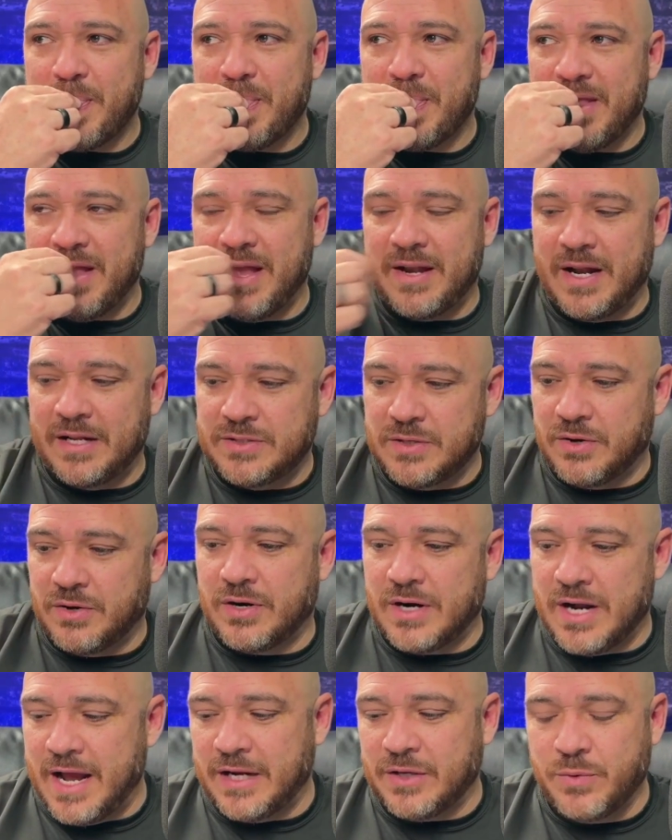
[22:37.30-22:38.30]
and I told
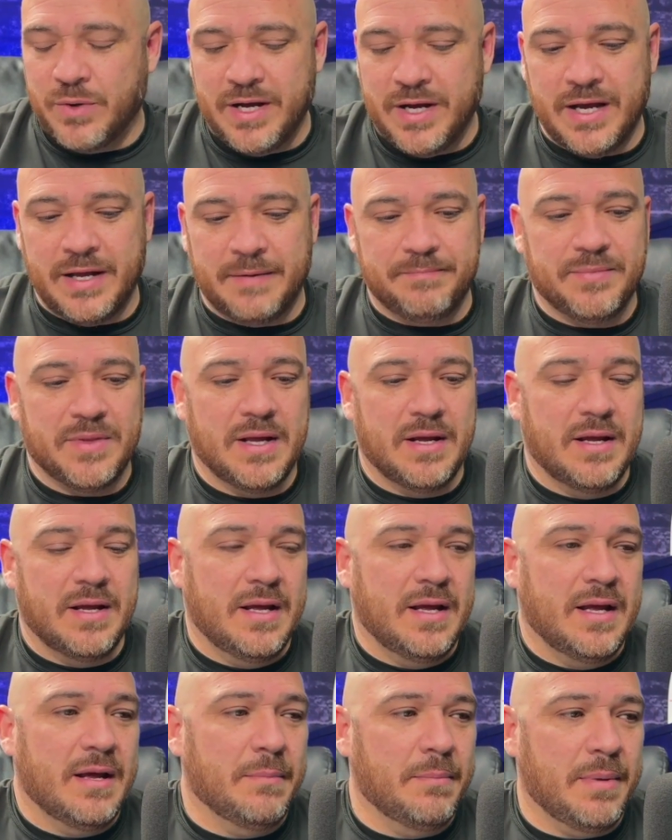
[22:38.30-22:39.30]
her I had quit,
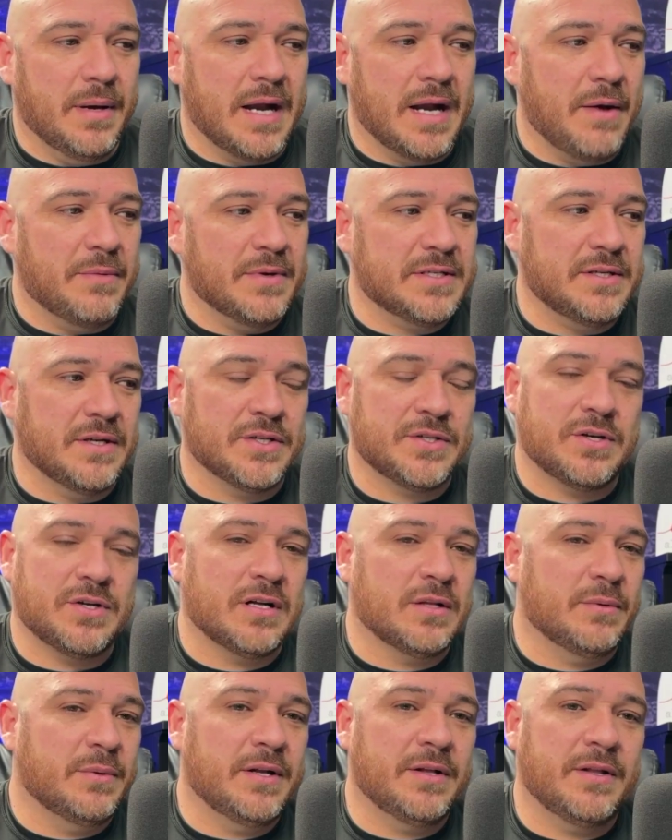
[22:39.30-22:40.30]
but I was still
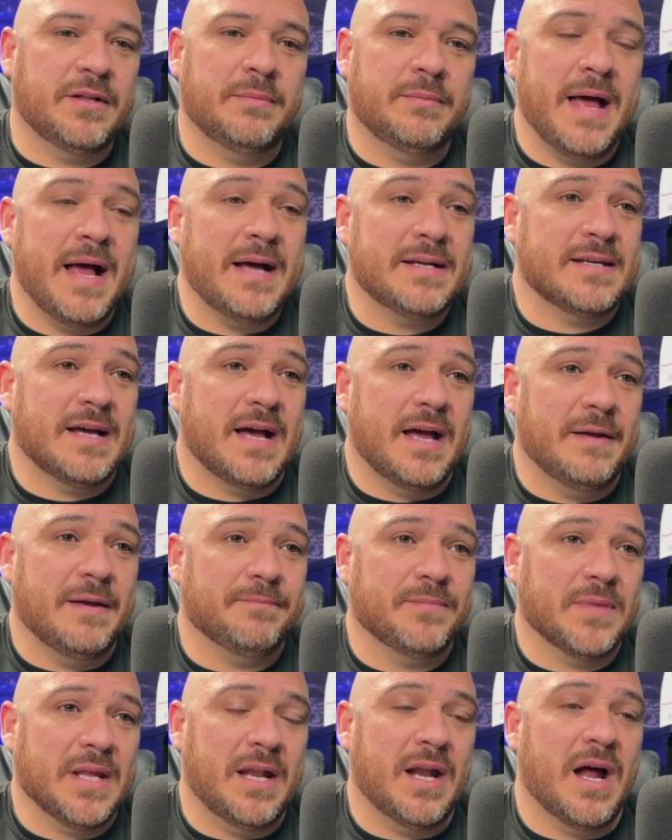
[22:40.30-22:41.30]
struggling with it on the backside.
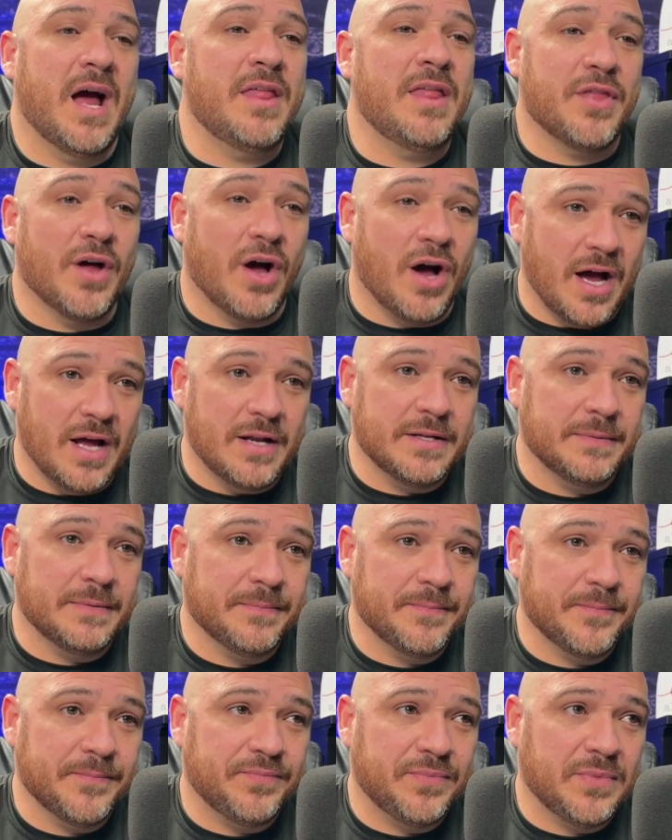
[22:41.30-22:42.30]
And I thought,
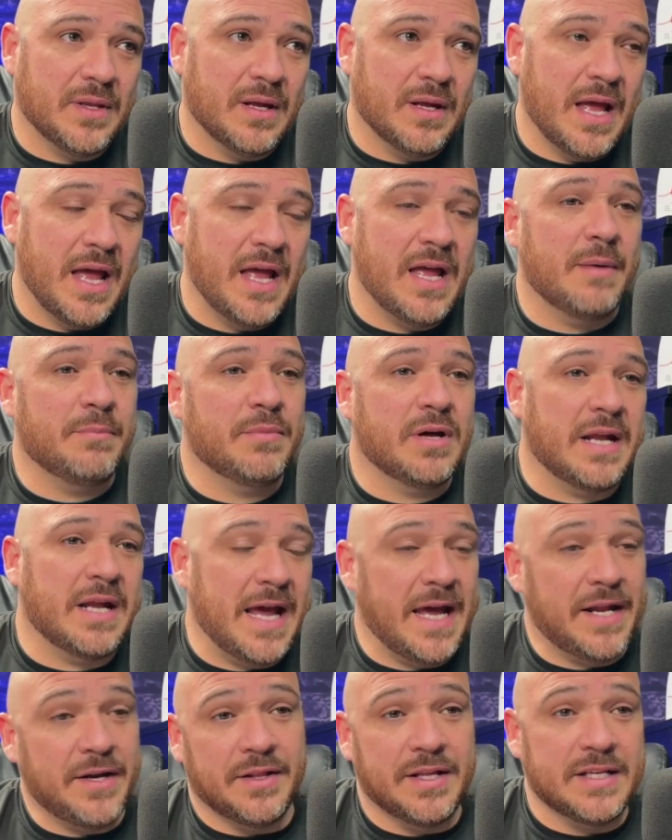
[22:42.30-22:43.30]
hey, I'm going to
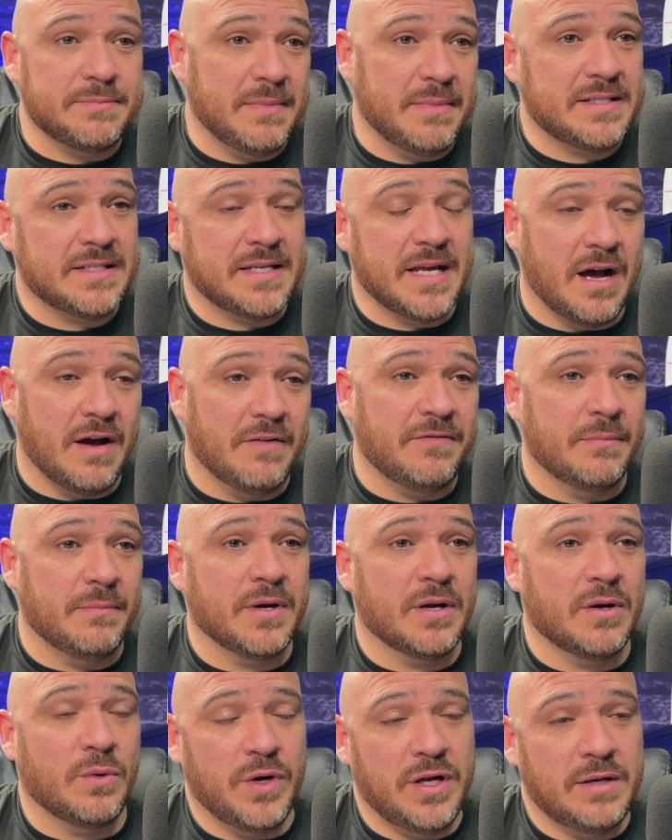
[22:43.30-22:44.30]
handle this myself. I'm
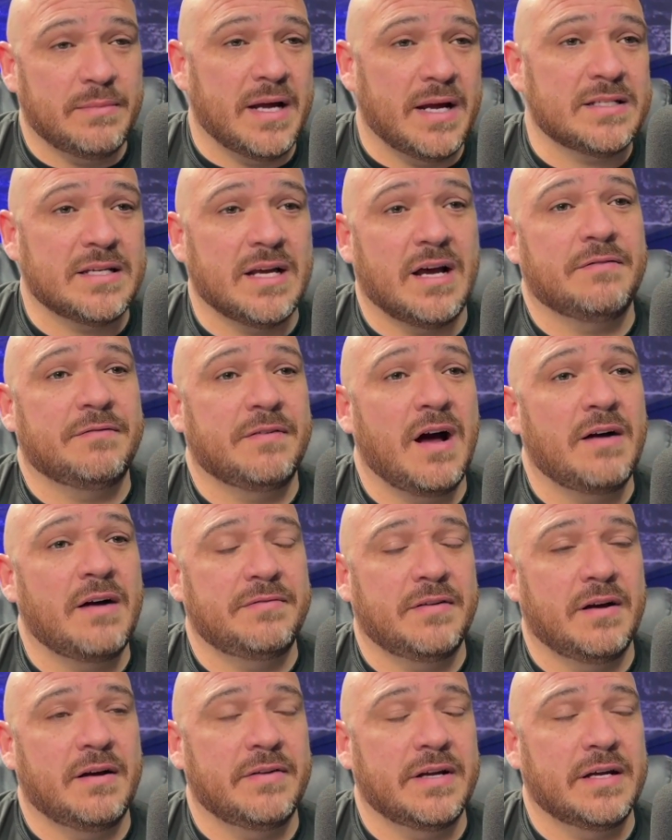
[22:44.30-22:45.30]
going to wean myself
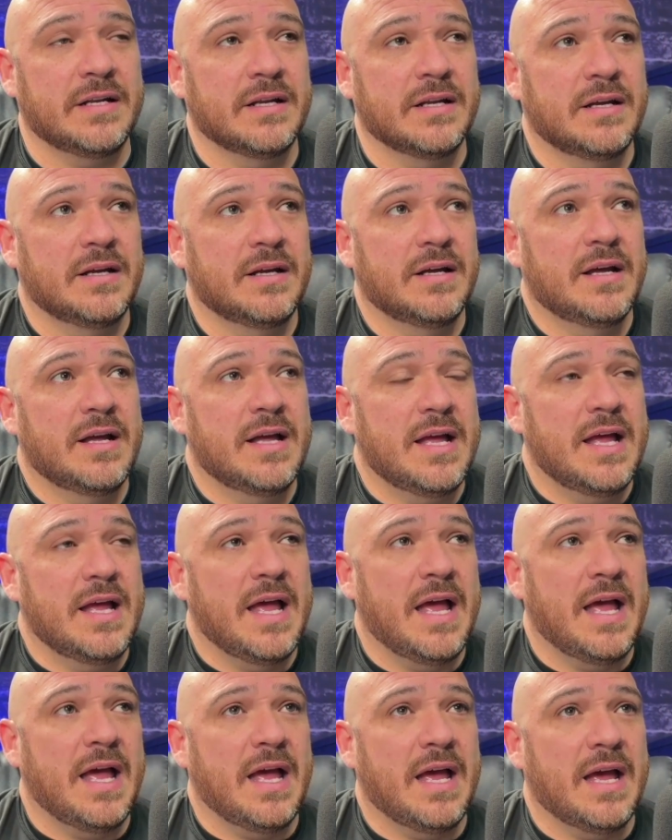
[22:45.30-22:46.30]
off of it.
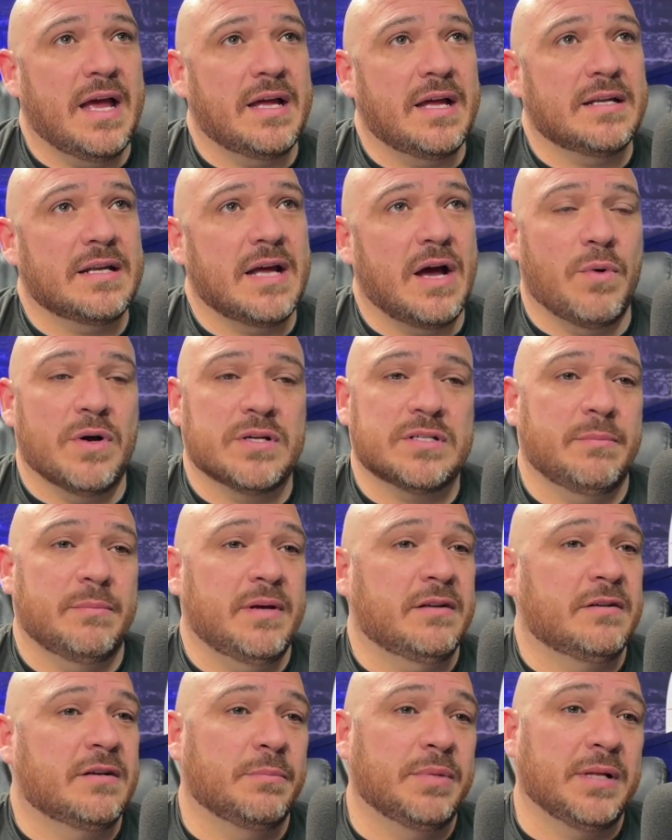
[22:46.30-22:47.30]
And I wasn't
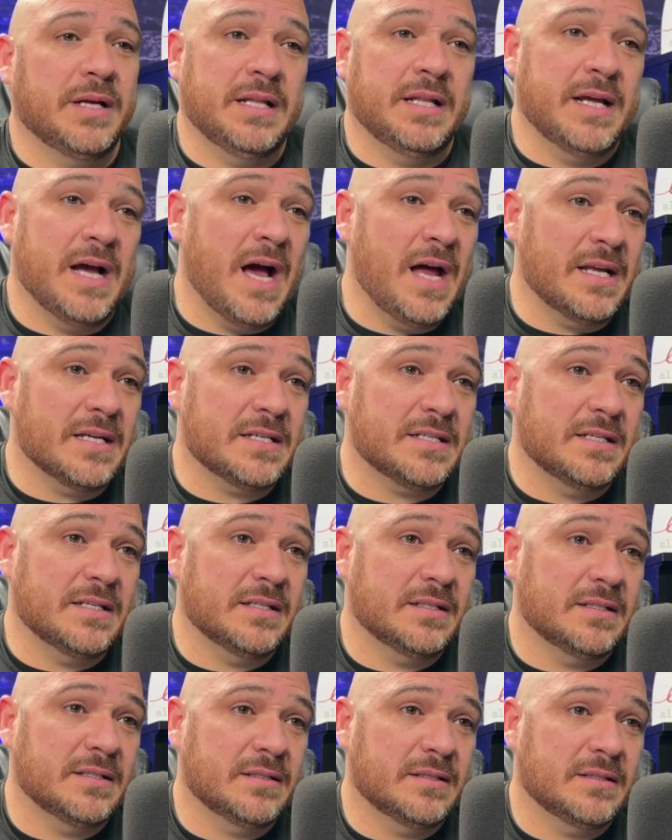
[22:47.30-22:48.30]
being completely honest.
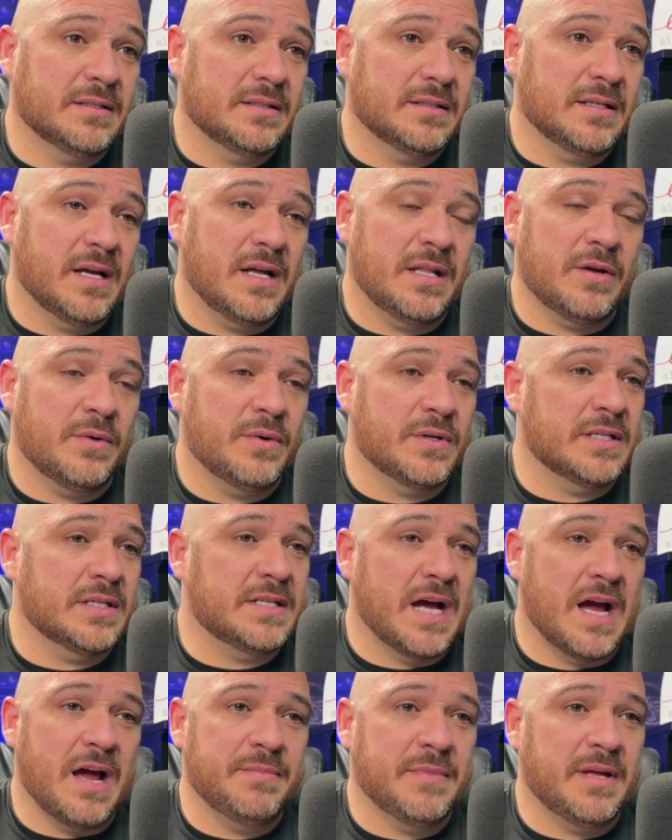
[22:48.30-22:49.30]
And there was a
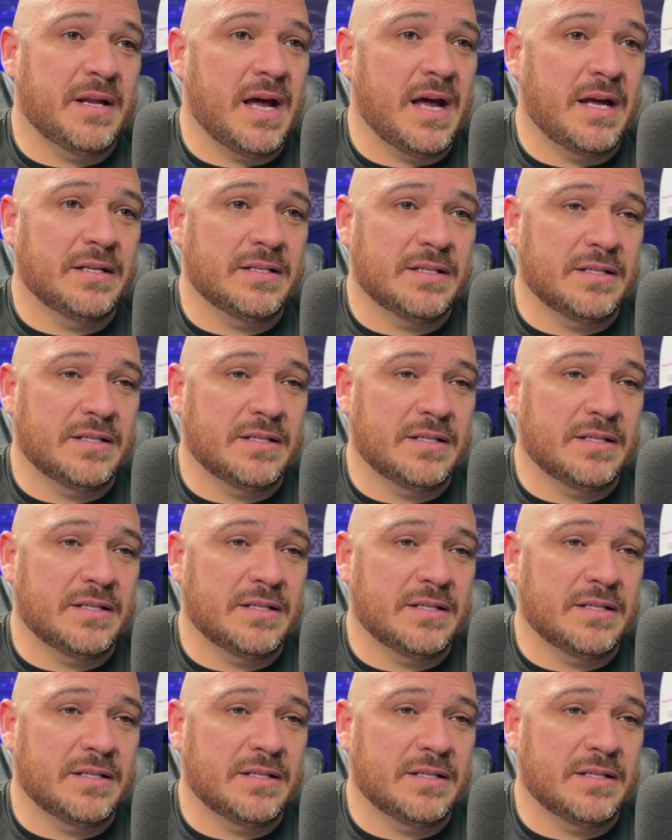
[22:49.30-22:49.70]
time that I